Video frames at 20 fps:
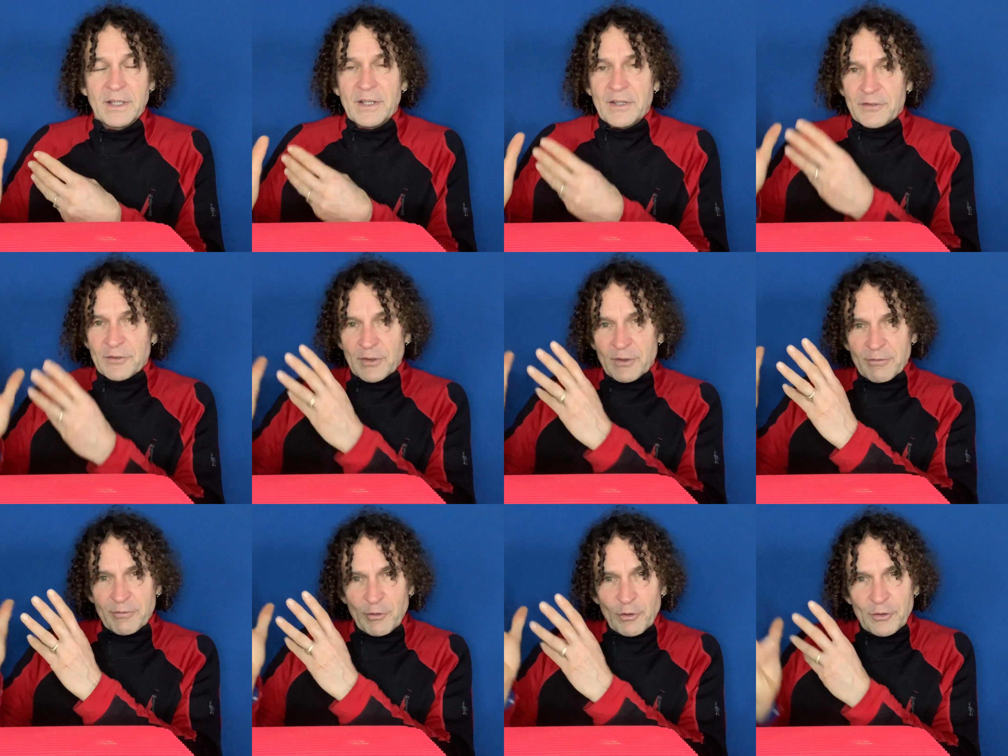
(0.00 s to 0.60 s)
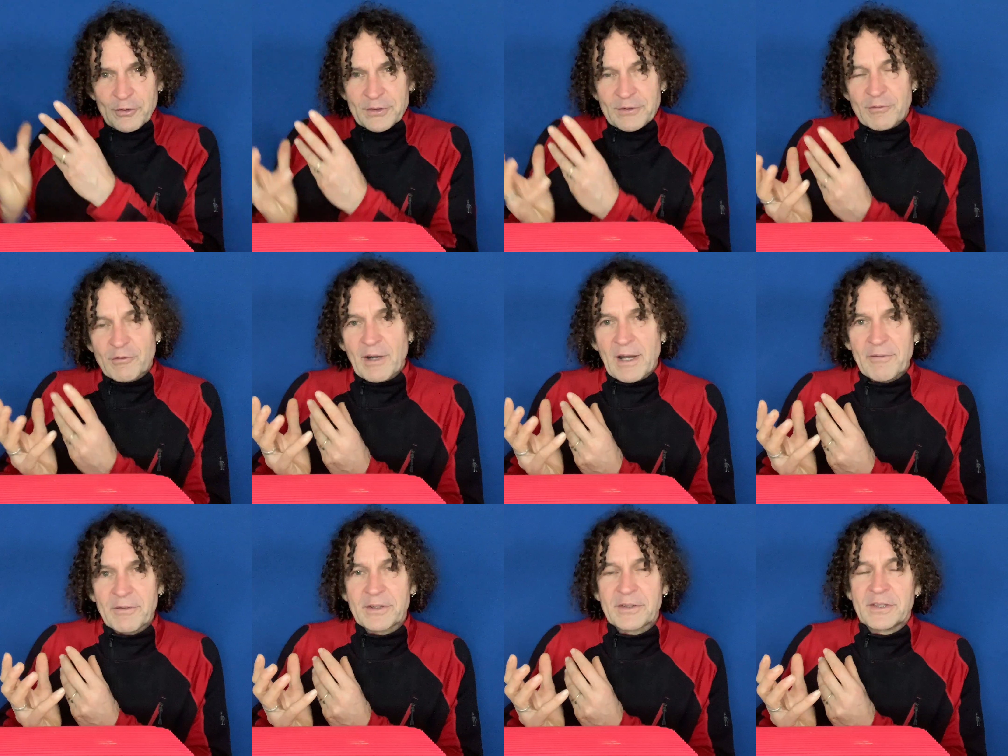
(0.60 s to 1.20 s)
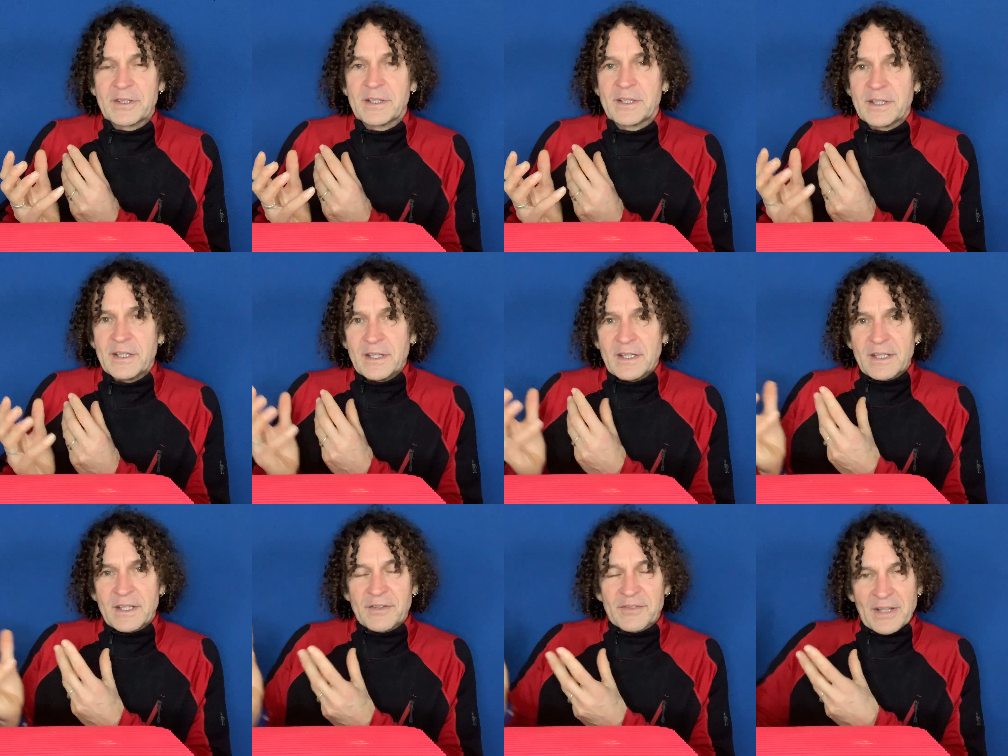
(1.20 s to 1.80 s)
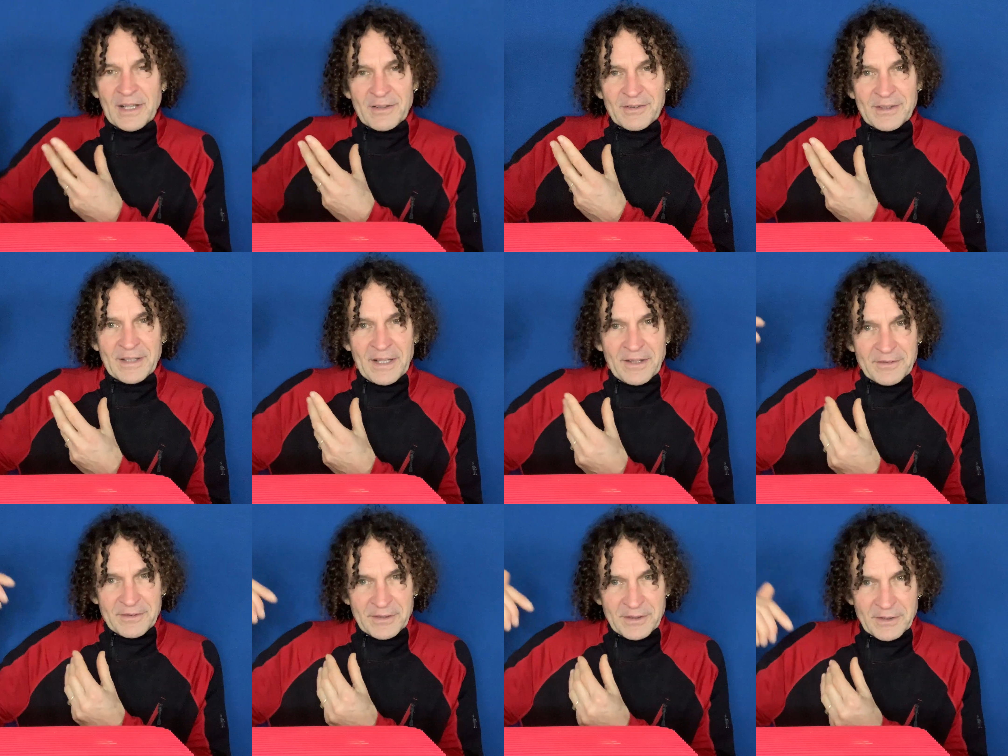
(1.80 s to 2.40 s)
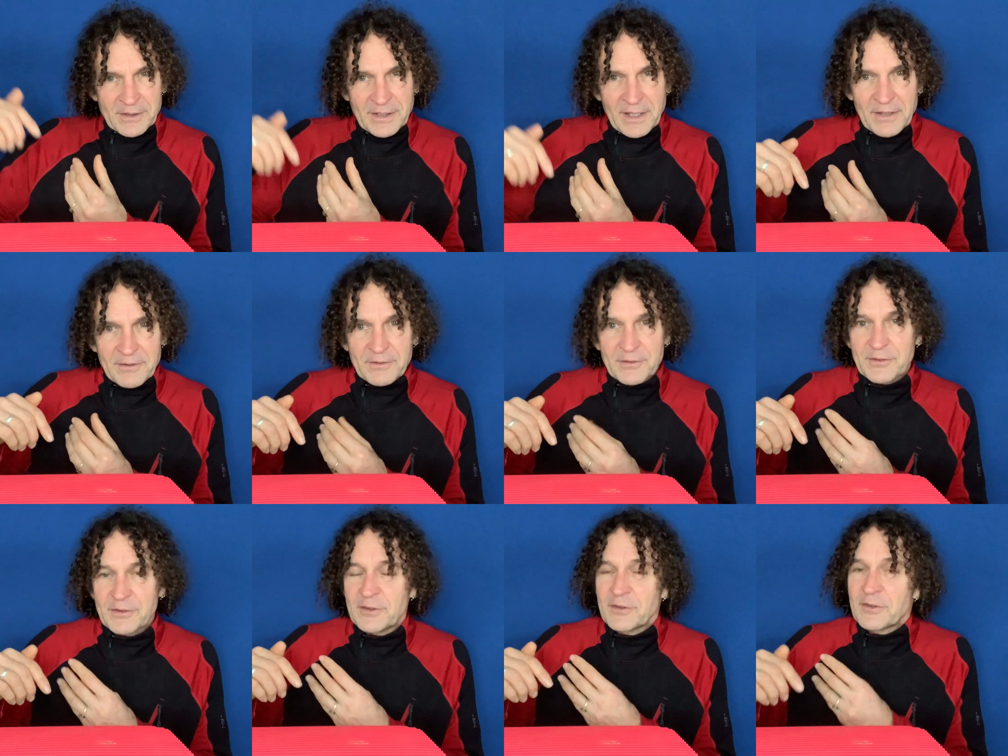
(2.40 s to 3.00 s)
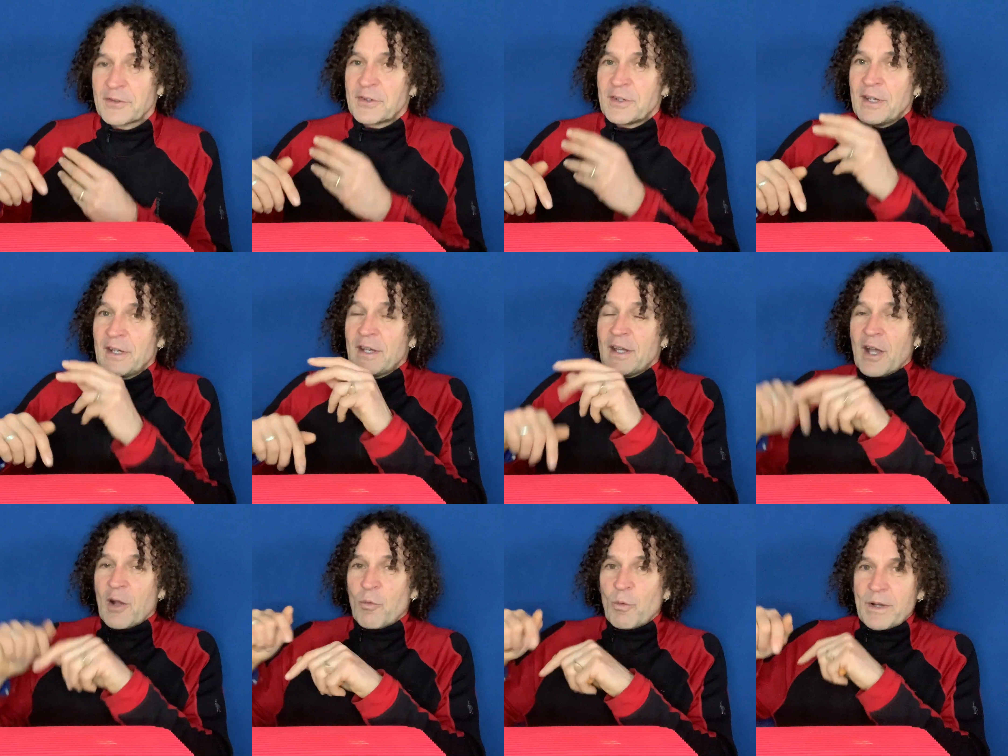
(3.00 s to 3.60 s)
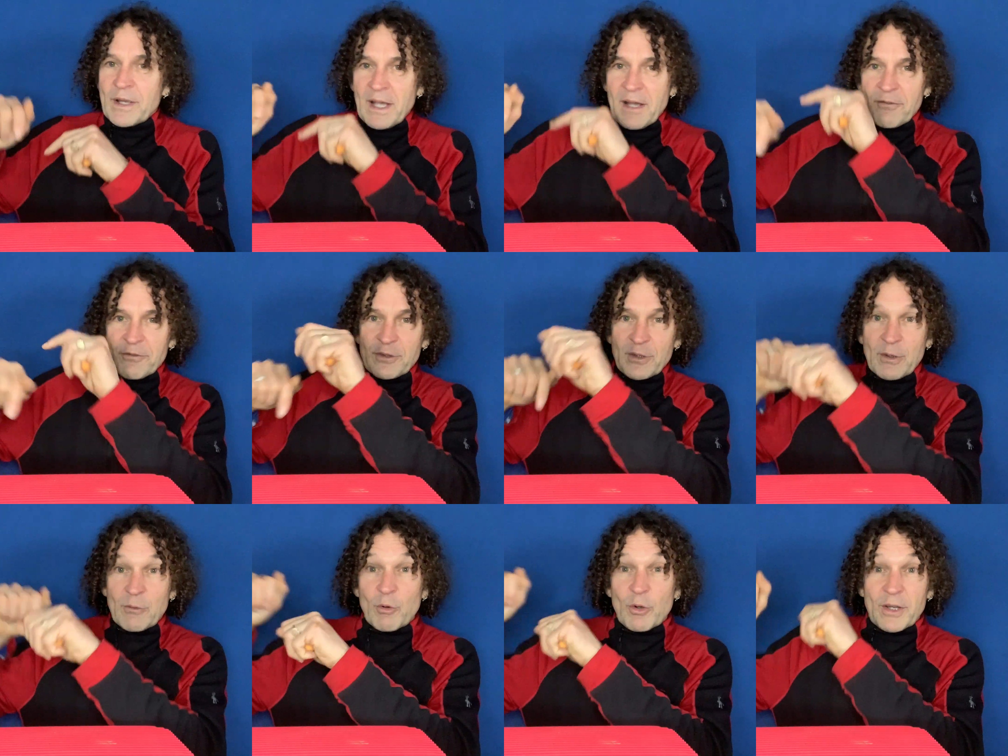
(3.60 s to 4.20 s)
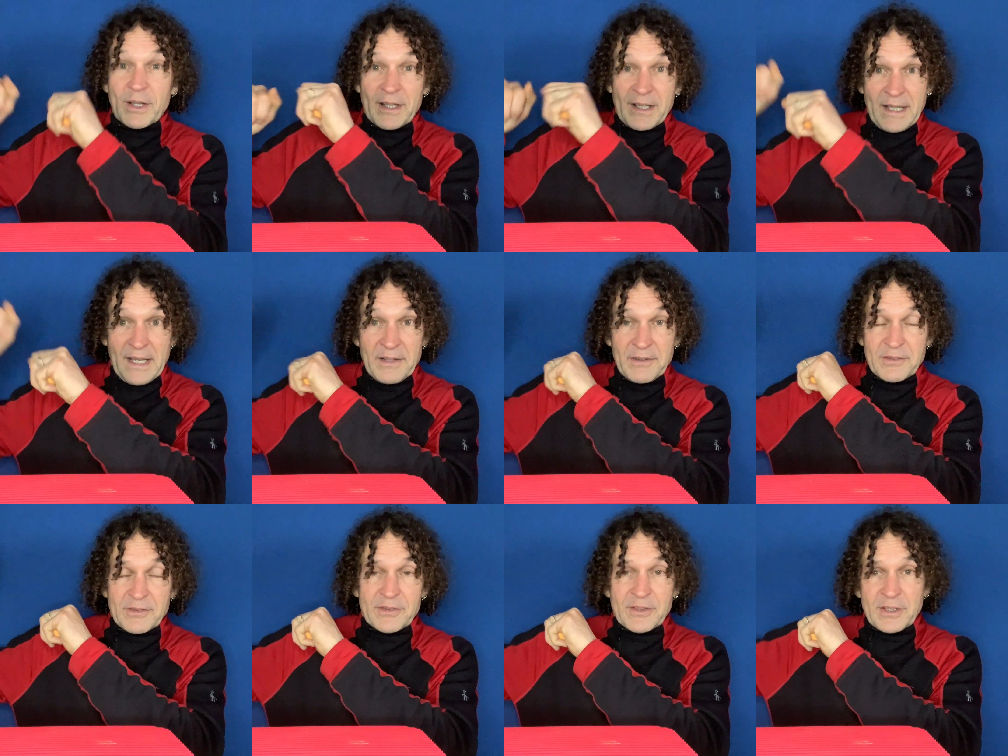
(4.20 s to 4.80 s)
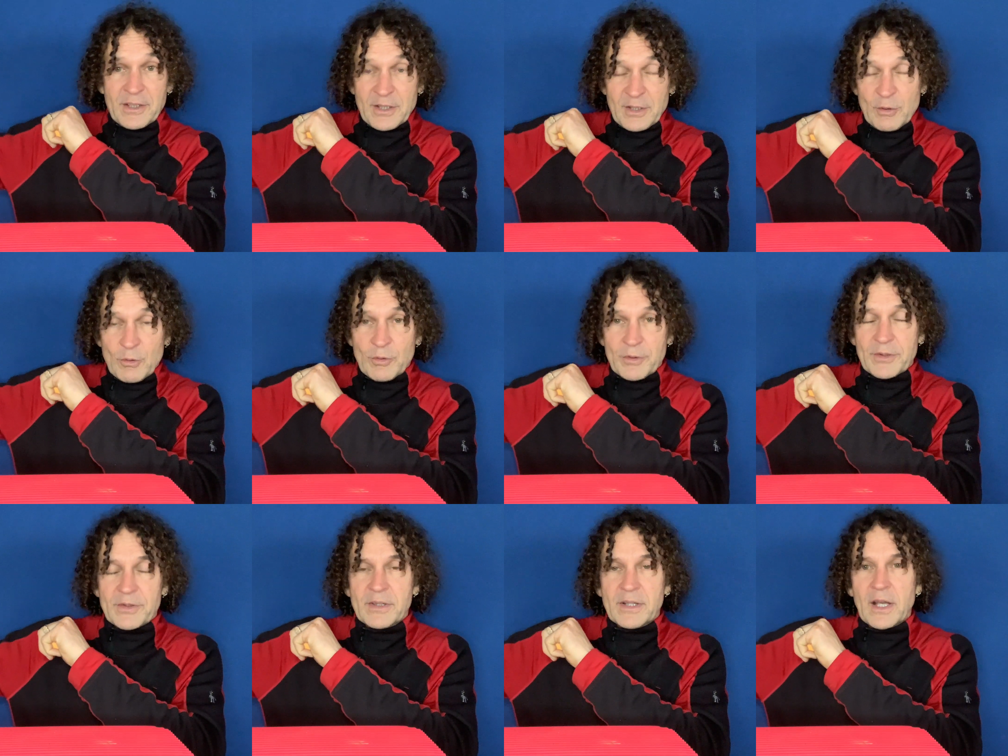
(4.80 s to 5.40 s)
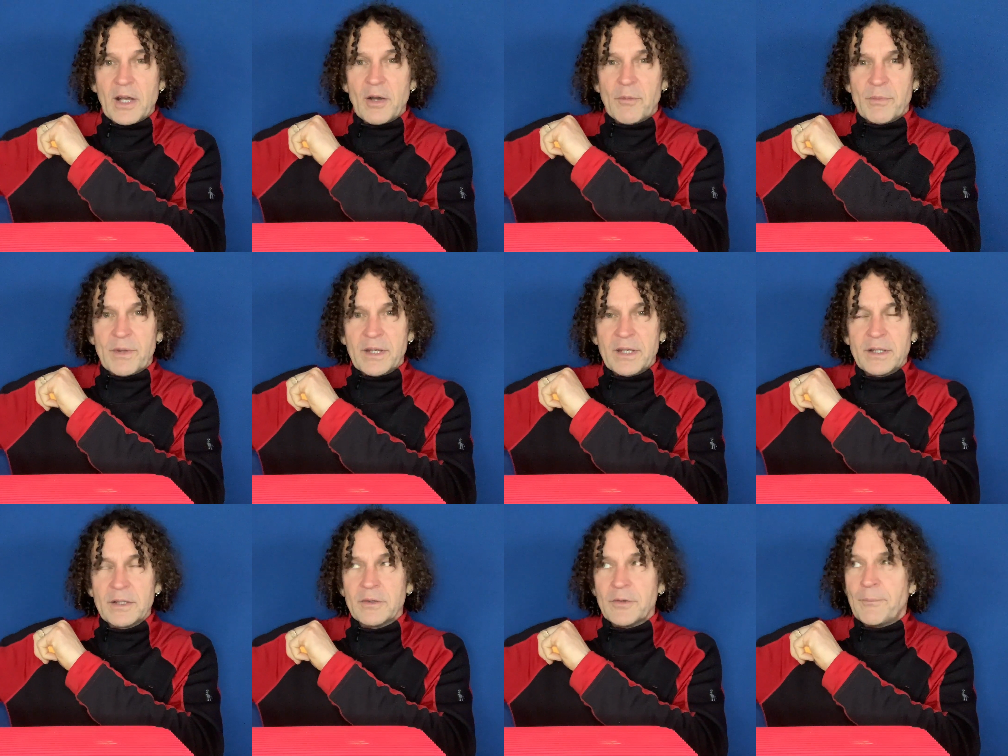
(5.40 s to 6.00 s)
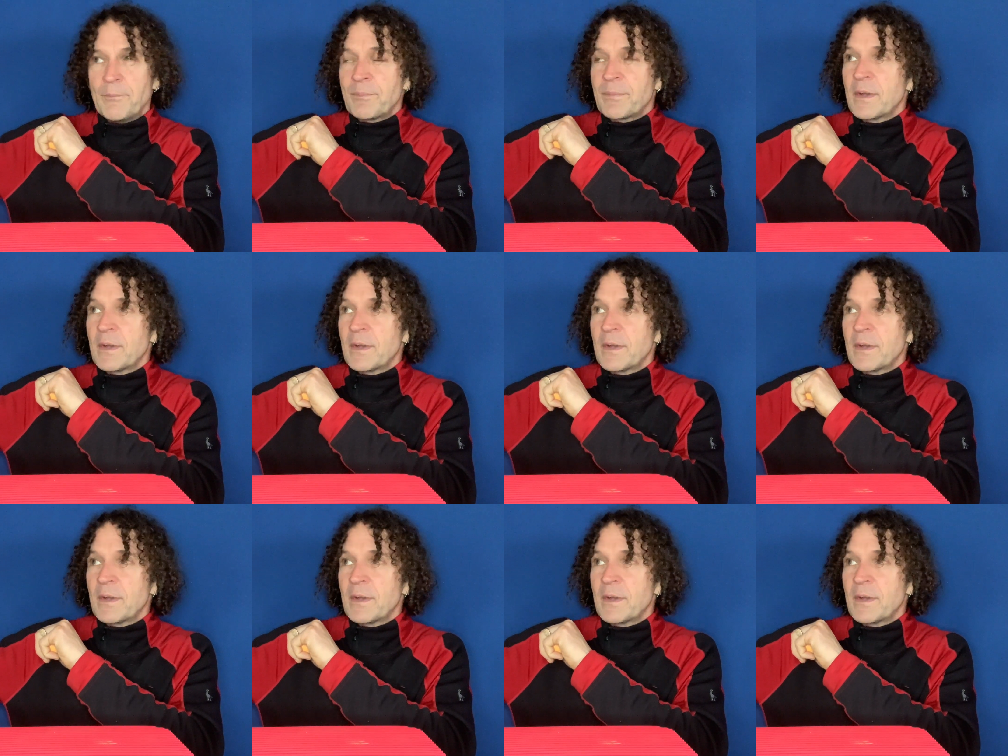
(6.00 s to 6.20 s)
So the force of gravity is actually acting against us, and we have to work against it in order to get up the hill.